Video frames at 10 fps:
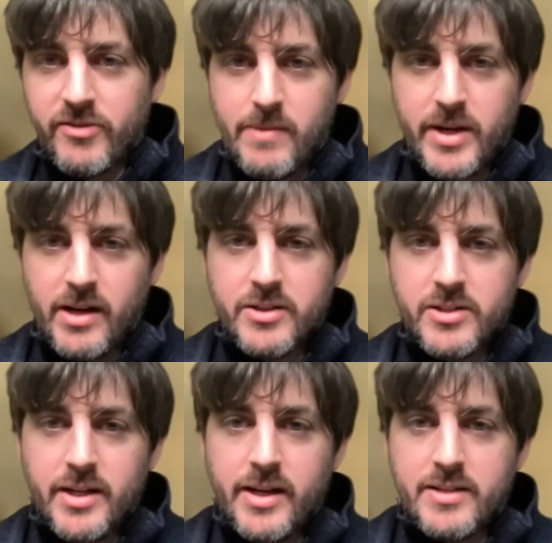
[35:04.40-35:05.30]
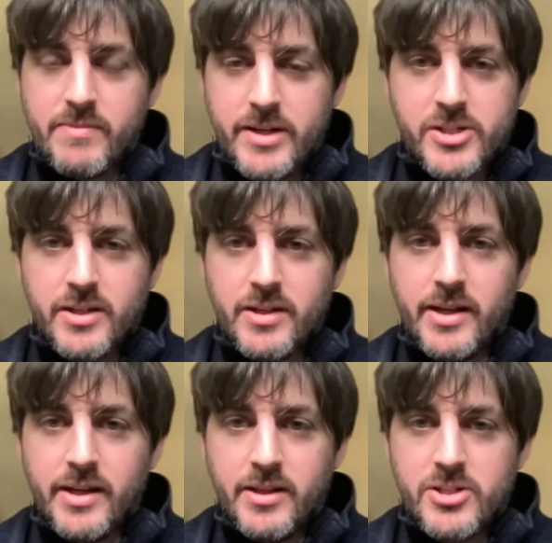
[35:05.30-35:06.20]
phenomenology. And as I mentioned,
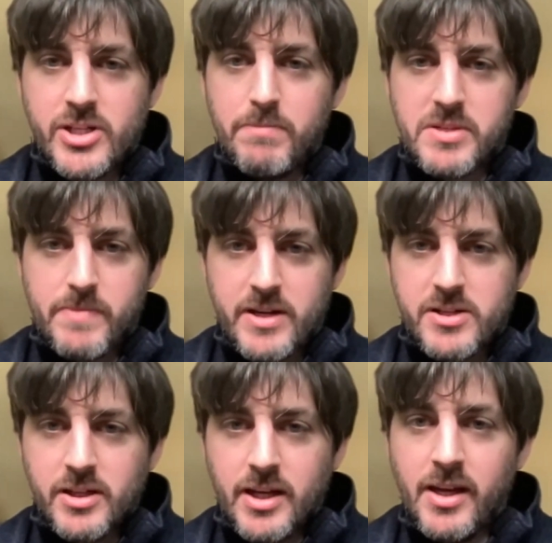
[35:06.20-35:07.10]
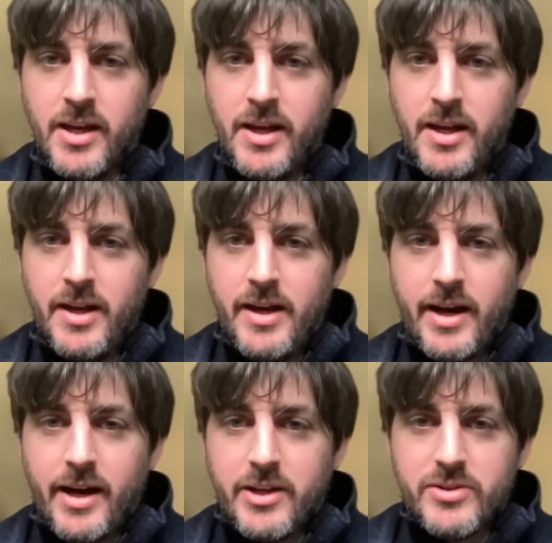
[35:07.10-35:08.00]
in the sheep especially,
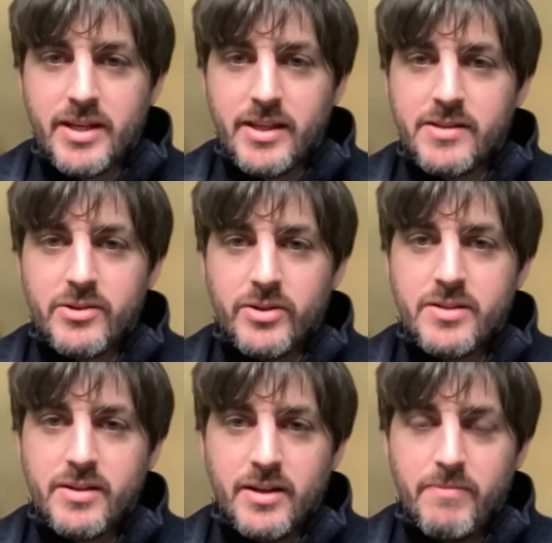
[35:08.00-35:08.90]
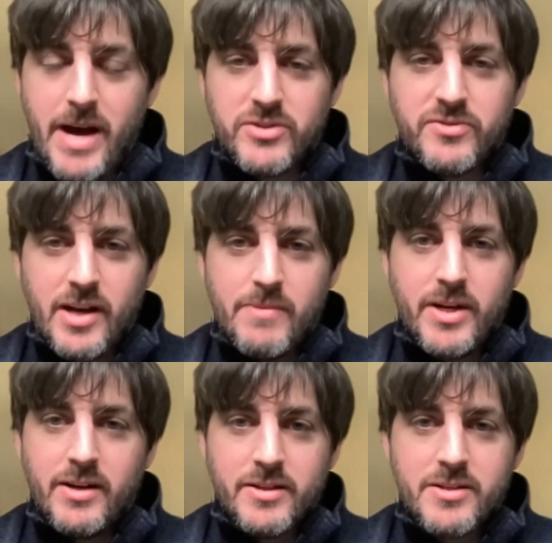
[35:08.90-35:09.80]
you see this. So it's a mouse
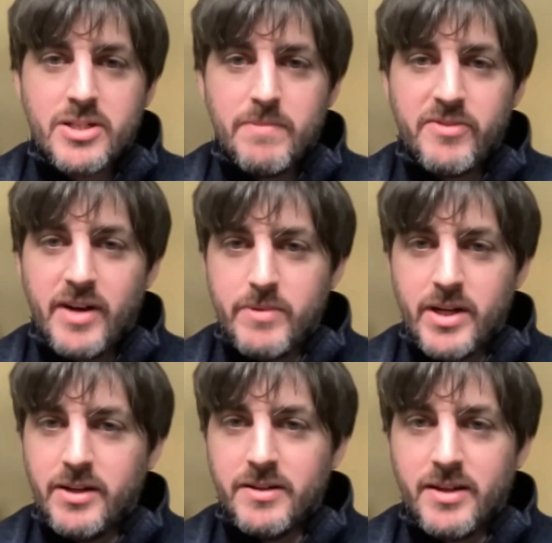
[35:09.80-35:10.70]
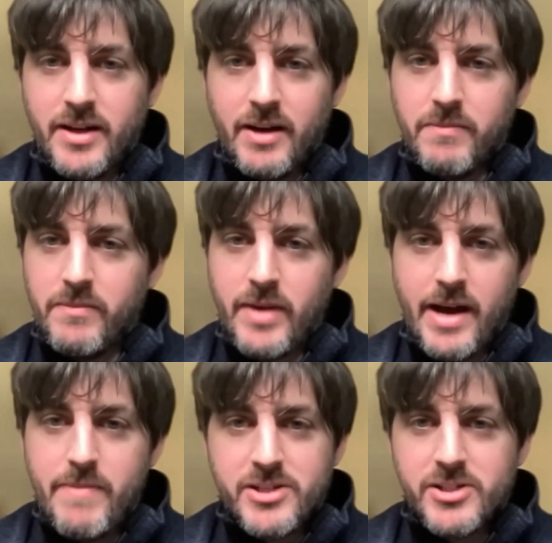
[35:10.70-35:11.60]
phenomenon, it's a sheep phenomenon. I
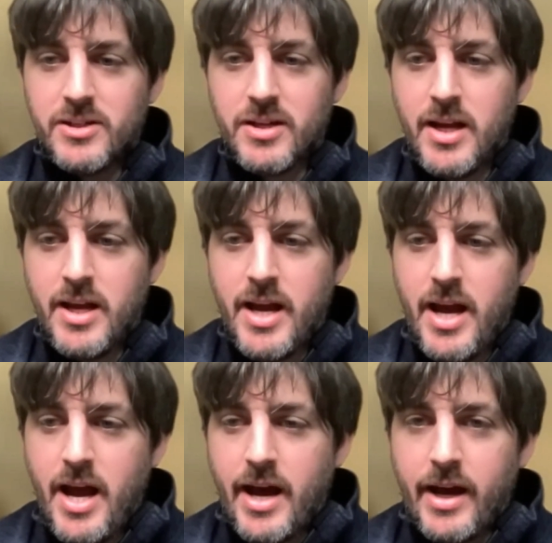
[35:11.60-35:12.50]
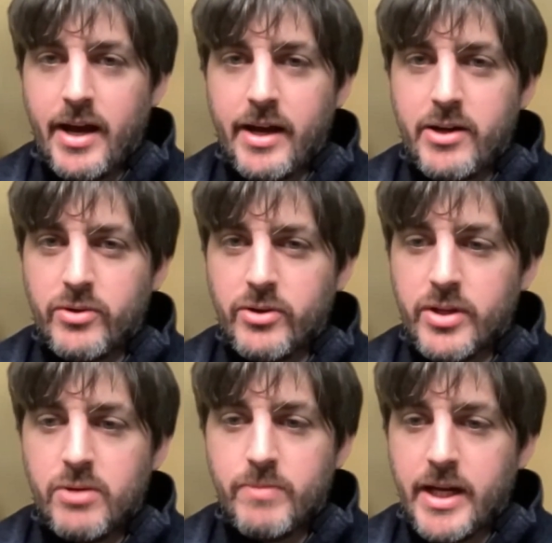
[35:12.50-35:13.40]
imagine, I don't know the
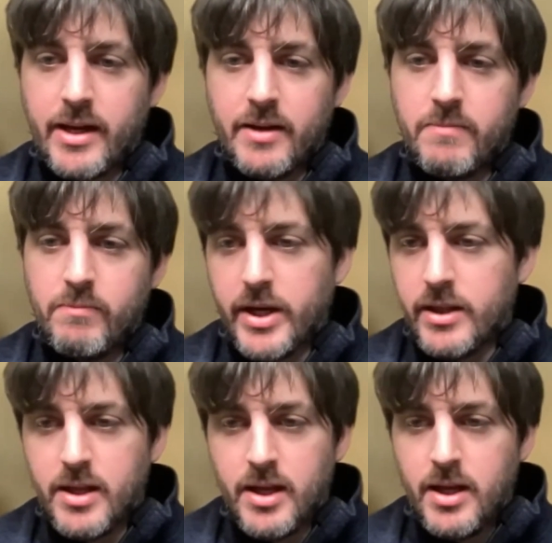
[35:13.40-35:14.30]
human data, but